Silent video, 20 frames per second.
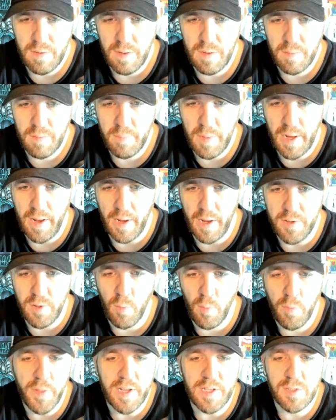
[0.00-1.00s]
I
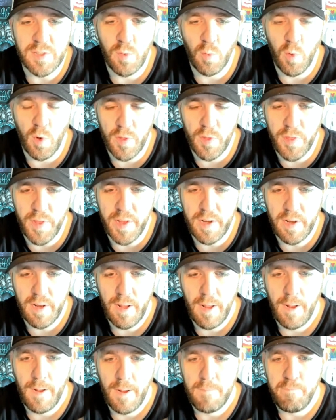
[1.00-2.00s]
don't think it's worth it
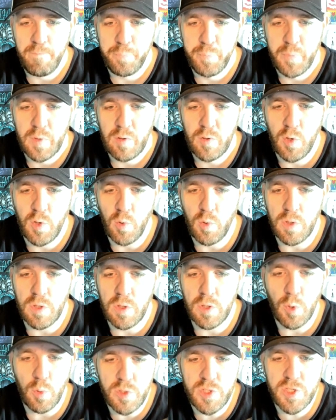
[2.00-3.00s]
to
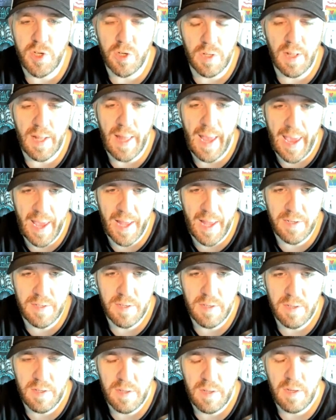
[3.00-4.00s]
lose your
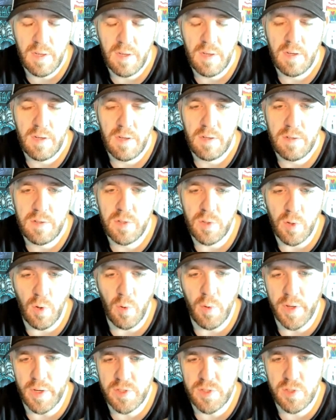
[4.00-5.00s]
land to go
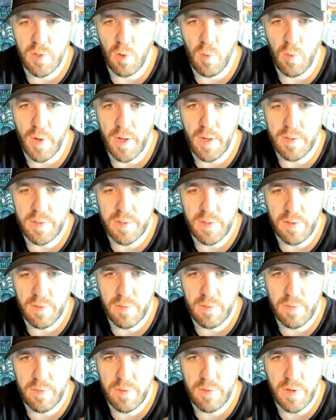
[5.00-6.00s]
get a Soul Ring on
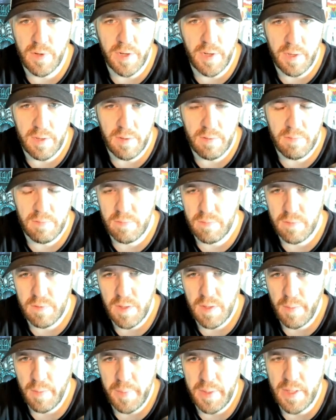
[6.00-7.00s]
turn 3.
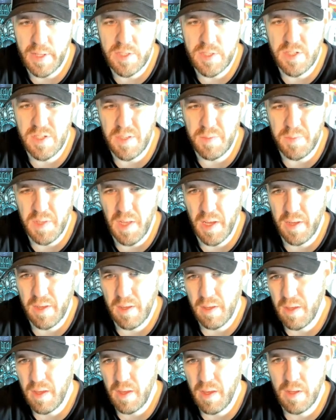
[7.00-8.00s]
I mean, that just seems like,
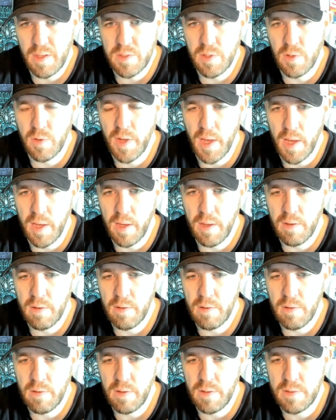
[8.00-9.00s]
it's okay.
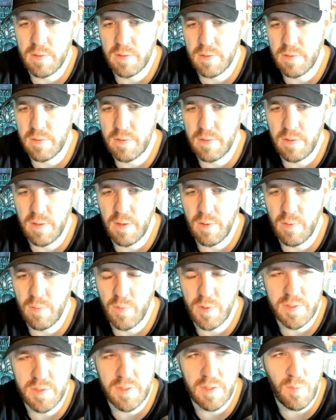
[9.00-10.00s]
It's a,
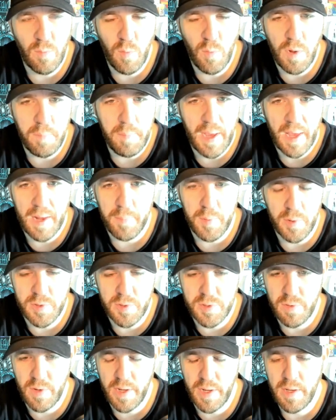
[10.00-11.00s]
what's it, a 1 mana
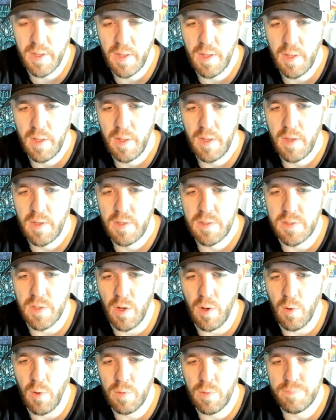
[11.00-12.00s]
boost, right?
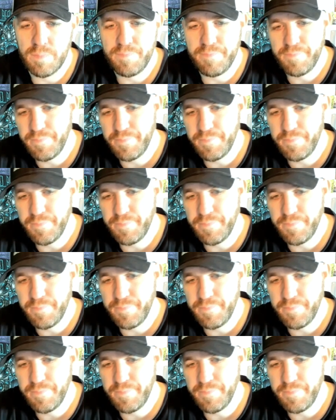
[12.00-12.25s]
So,